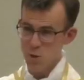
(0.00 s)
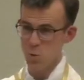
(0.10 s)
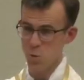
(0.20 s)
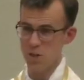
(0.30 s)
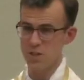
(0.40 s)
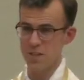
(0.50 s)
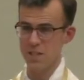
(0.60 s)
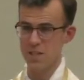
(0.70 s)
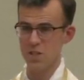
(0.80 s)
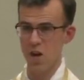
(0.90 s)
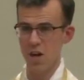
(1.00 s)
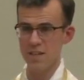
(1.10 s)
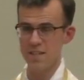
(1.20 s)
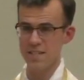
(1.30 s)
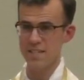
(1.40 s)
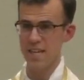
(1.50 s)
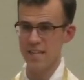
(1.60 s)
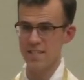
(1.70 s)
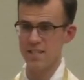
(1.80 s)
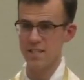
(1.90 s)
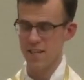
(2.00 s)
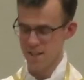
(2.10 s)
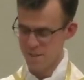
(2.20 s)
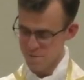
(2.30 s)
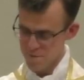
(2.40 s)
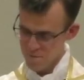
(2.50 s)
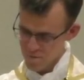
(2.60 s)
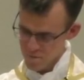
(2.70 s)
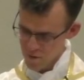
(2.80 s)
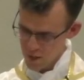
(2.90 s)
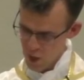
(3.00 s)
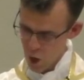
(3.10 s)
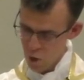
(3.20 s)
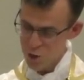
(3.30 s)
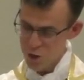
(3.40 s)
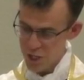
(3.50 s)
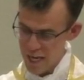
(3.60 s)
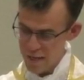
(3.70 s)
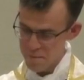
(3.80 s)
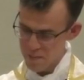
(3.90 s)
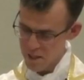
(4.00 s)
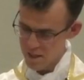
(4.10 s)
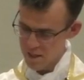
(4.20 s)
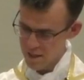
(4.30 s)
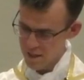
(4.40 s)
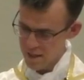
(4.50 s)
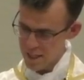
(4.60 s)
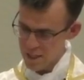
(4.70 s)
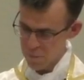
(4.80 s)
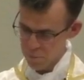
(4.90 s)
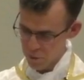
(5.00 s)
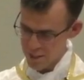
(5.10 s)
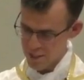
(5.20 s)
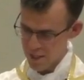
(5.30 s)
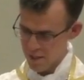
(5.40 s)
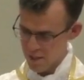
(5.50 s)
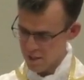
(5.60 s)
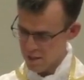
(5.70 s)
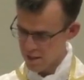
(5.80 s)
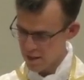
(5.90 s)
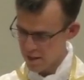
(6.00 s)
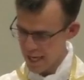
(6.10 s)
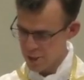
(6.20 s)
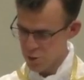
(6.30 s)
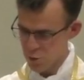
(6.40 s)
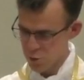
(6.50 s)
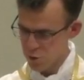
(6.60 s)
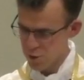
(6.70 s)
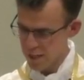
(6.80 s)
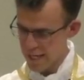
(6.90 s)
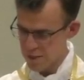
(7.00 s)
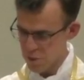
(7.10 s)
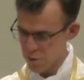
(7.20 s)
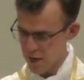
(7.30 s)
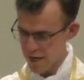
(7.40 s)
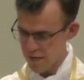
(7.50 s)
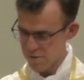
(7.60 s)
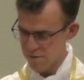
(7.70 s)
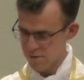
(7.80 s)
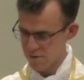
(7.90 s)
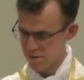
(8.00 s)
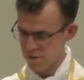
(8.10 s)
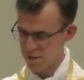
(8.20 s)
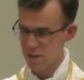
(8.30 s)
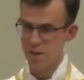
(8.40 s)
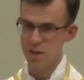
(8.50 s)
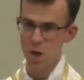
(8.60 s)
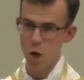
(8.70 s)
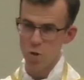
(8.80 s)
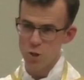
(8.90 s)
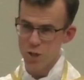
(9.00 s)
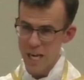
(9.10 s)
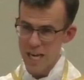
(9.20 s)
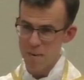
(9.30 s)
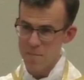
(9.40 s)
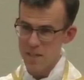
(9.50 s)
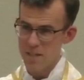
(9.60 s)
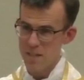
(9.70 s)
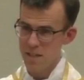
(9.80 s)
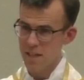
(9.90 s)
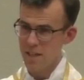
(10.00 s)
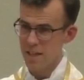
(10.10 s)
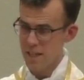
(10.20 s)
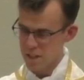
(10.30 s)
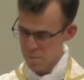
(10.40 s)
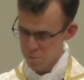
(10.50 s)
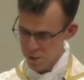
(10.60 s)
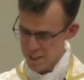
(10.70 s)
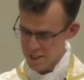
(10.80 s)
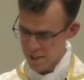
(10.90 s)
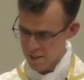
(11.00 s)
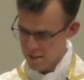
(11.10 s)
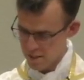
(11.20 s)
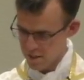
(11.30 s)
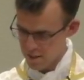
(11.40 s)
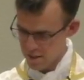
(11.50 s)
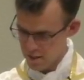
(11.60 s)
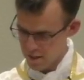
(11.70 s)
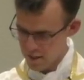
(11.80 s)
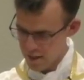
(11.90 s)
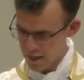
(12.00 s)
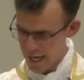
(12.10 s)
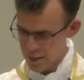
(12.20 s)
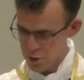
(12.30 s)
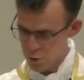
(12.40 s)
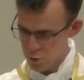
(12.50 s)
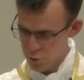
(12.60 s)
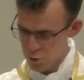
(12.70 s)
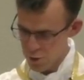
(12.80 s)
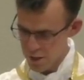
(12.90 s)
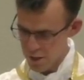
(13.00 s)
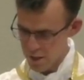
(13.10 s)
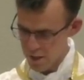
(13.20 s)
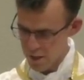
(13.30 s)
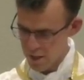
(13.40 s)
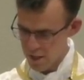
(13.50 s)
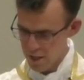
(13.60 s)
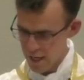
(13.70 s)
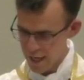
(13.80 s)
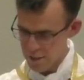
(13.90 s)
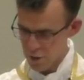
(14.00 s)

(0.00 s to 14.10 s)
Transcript: words of this song says, oh, shame is a prison as cruel as a grave. Oh, shame is a prison as cruel as a